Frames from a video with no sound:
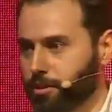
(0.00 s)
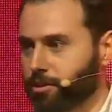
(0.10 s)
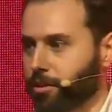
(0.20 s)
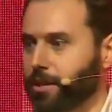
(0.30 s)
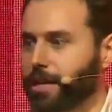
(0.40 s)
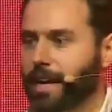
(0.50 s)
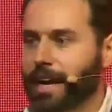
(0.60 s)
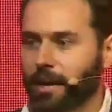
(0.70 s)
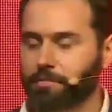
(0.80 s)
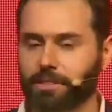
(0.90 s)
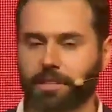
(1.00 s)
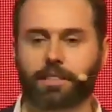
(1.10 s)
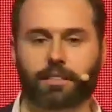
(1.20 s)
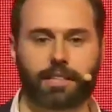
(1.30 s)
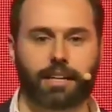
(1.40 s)
and so on, and
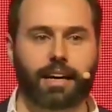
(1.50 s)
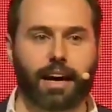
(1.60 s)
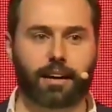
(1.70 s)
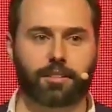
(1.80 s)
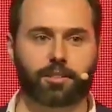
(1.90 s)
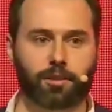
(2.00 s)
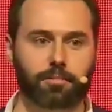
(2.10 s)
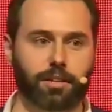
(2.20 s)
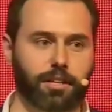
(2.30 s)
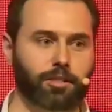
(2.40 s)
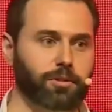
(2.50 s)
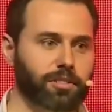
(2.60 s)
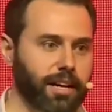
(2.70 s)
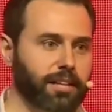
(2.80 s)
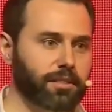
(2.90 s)
particularly how this compares with
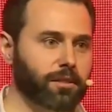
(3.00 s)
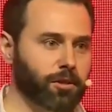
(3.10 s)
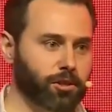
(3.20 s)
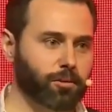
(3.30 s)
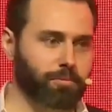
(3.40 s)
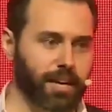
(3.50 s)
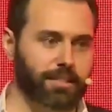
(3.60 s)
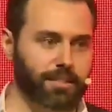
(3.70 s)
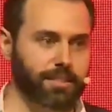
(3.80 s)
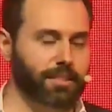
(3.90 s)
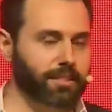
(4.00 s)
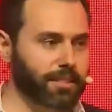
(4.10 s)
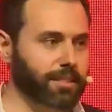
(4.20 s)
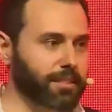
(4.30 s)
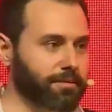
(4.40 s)
standard commercial practice in
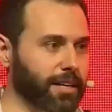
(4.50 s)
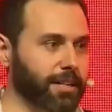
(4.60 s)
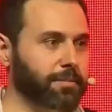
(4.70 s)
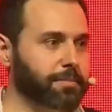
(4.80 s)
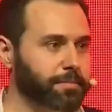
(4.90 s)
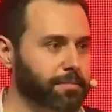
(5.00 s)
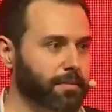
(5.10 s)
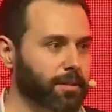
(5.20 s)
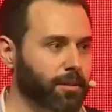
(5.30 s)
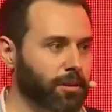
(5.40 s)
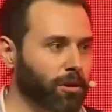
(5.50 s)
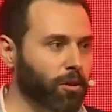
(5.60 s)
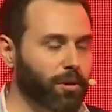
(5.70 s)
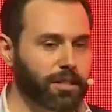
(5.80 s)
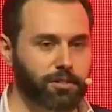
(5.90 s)
Silicon Valley.
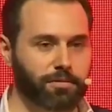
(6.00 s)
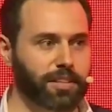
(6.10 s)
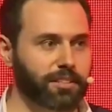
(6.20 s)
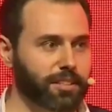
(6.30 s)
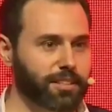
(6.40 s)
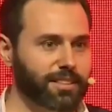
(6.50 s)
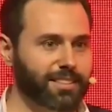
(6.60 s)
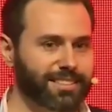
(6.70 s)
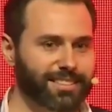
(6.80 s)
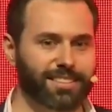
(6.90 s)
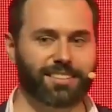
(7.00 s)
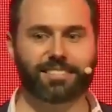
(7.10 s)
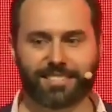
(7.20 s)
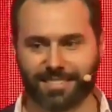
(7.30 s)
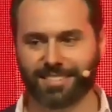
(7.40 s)
Where let's face it, oh,
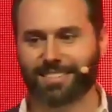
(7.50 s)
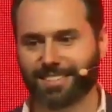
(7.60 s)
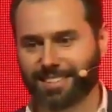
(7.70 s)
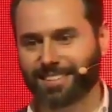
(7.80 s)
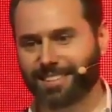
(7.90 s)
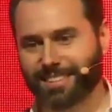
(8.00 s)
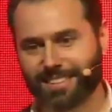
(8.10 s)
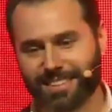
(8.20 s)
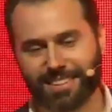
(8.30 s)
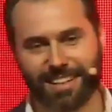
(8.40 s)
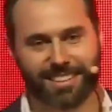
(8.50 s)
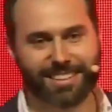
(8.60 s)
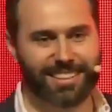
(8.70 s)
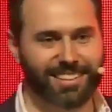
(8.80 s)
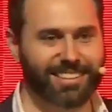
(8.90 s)
thanks.